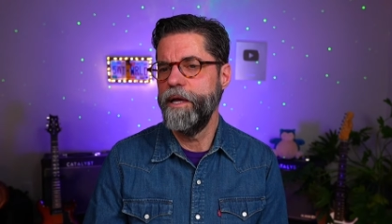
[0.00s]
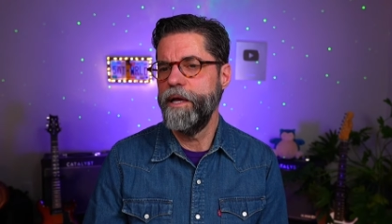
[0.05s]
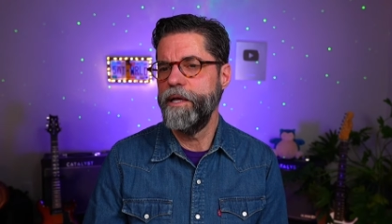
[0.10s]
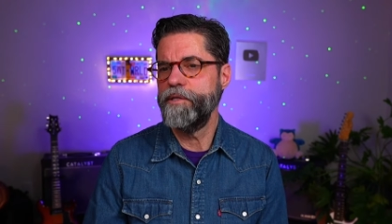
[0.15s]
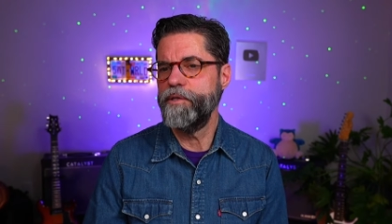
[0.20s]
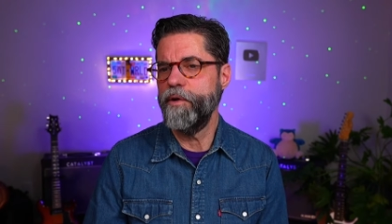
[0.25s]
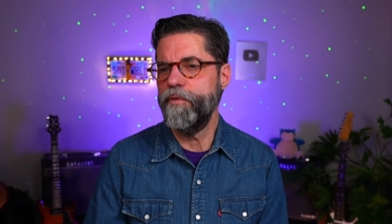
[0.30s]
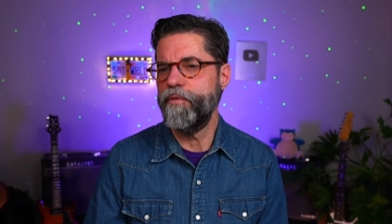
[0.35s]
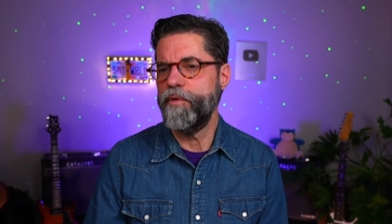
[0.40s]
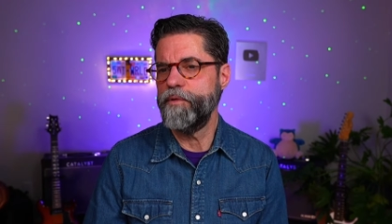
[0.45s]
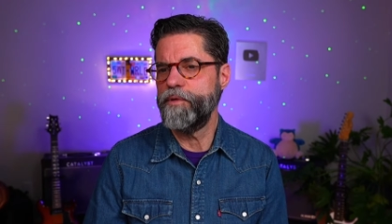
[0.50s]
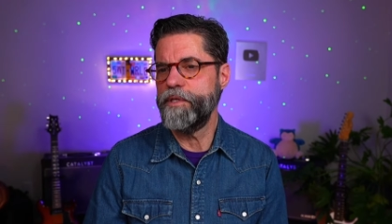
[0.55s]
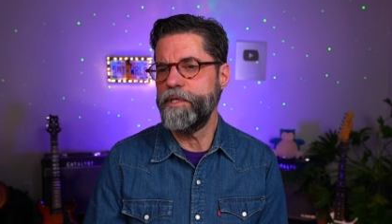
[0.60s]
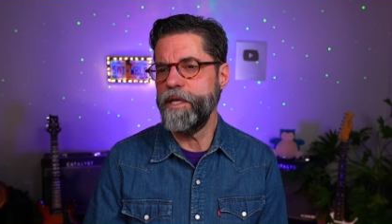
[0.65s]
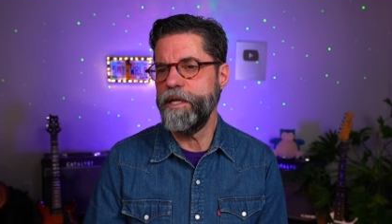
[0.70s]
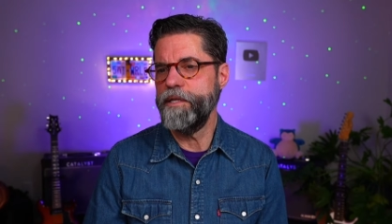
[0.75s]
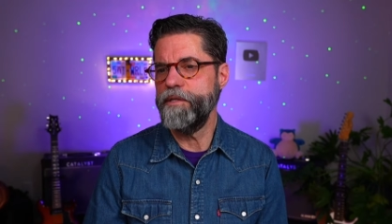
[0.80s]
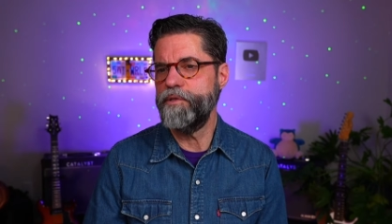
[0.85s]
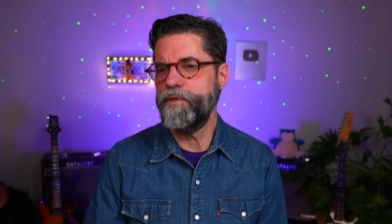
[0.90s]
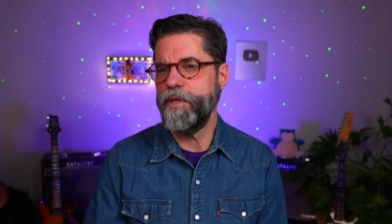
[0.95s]
So if there's
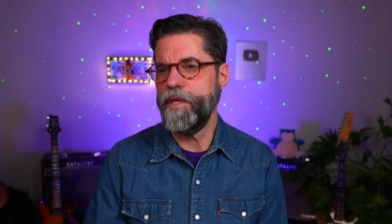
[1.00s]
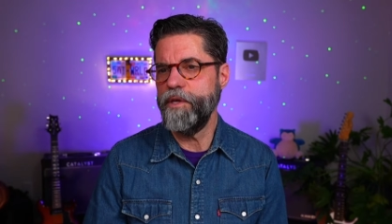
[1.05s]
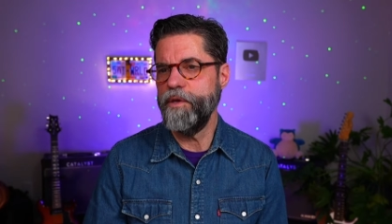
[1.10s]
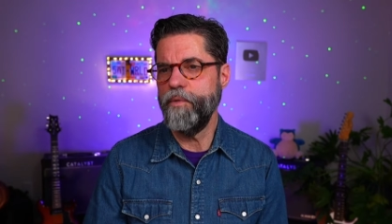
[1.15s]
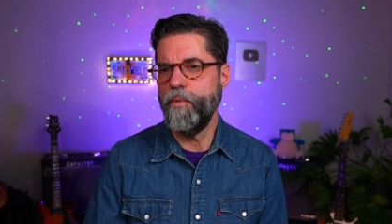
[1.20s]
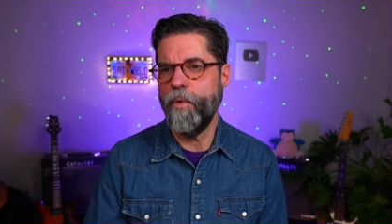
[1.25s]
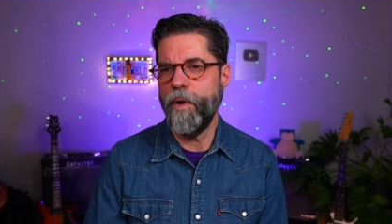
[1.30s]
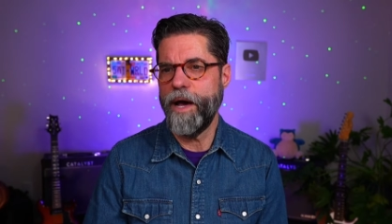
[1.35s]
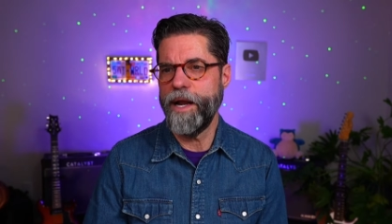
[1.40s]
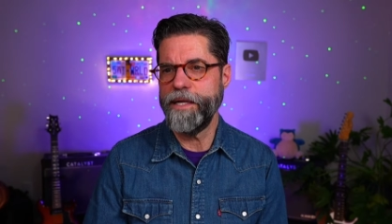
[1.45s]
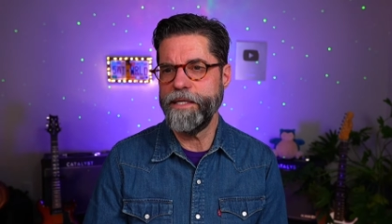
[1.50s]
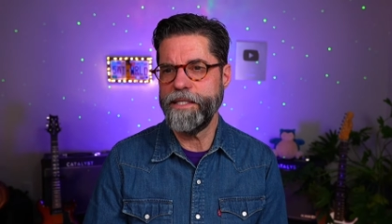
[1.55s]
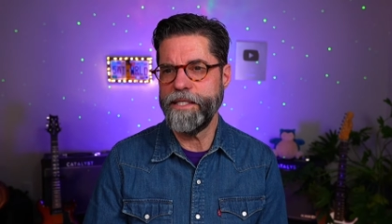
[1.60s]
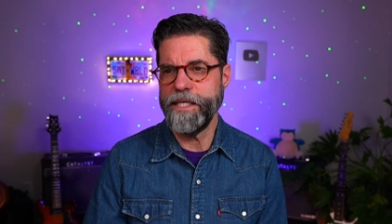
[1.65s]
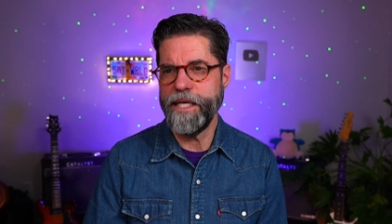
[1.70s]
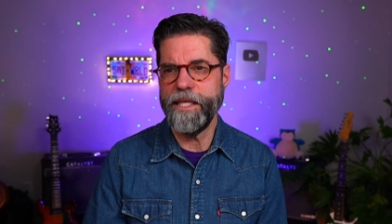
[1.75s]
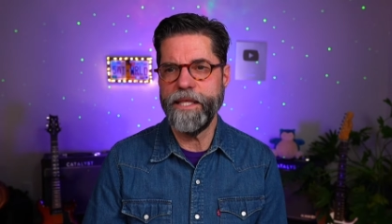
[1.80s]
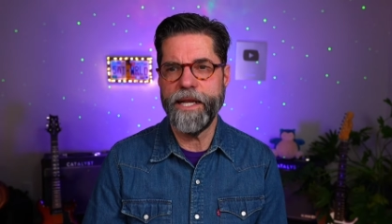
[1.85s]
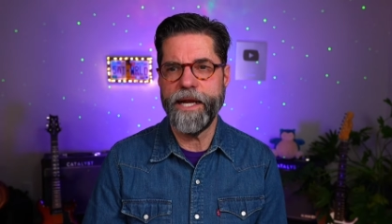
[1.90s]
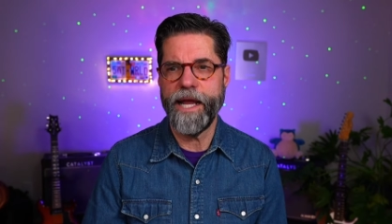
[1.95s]
things that you want to
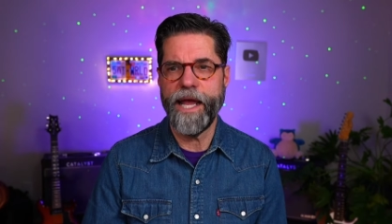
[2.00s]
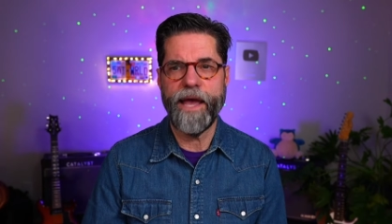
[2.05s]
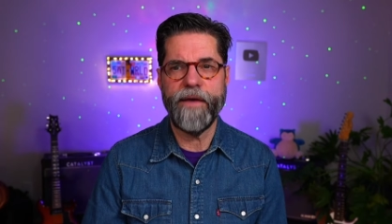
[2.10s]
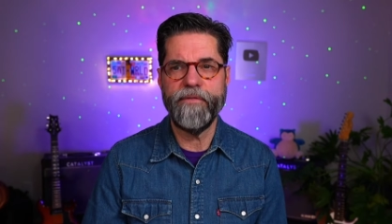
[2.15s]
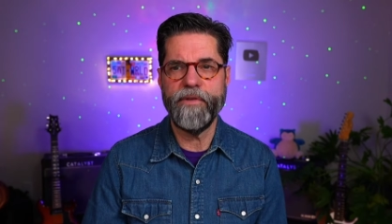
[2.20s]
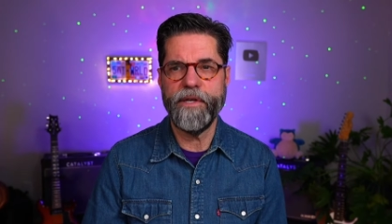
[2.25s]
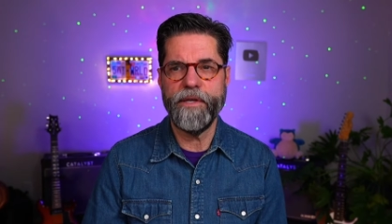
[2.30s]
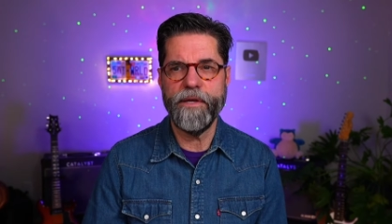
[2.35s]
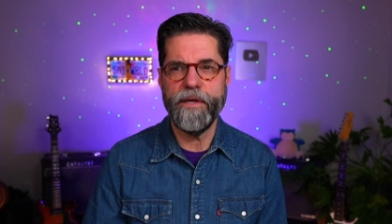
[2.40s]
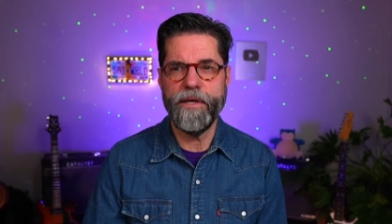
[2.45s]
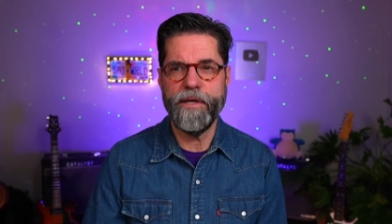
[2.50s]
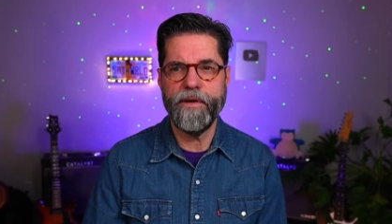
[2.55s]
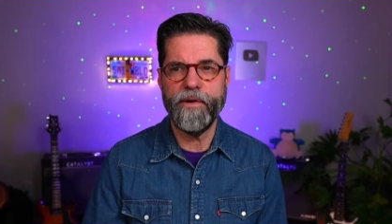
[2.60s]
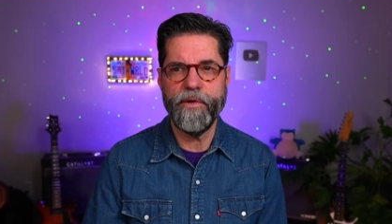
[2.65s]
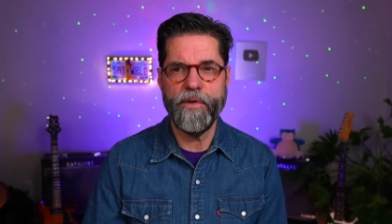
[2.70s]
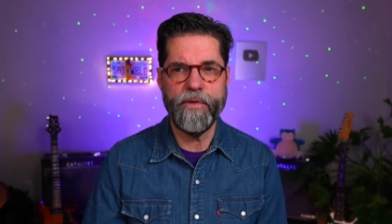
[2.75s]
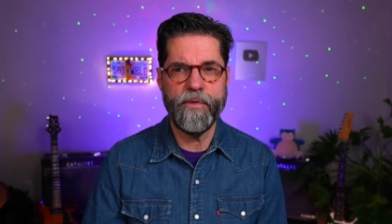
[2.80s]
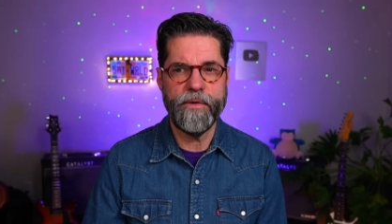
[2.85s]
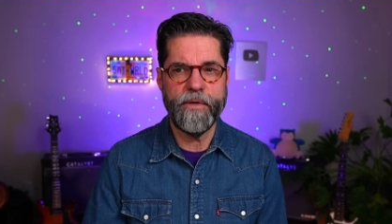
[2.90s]
see that I haven't done, or